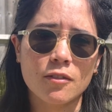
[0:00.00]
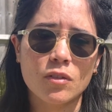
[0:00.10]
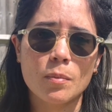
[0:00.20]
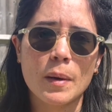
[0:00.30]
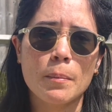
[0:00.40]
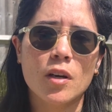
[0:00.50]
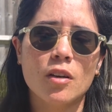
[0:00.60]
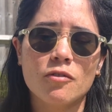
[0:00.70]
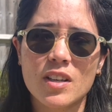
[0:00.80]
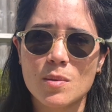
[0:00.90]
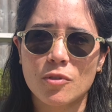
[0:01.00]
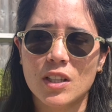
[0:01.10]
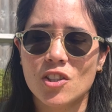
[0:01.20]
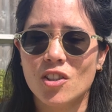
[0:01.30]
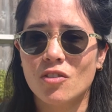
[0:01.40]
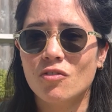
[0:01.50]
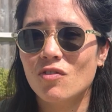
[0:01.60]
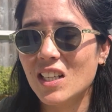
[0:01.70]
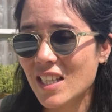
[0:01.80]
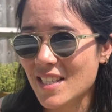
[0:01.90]
Remember, respiration
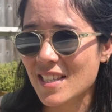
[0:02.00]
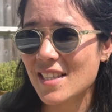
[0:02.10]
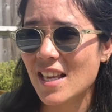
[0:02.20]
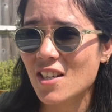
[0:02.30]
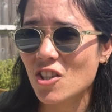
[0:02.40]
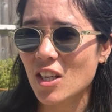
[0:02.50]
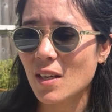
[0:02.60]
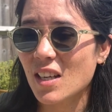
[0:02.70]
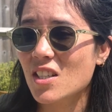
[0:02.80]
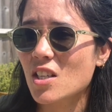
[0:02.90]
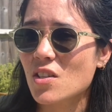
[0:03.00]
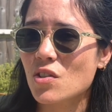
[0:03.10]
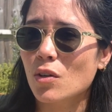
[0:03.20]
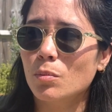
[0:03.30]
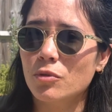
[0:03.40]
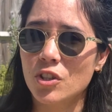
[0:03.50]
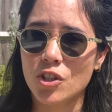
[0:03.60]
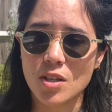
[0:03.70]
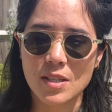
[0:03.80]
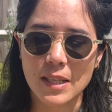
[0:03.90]
releases energy. It does not
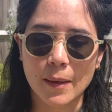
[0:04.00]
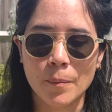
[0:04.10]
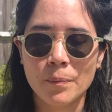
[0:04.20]
produce it.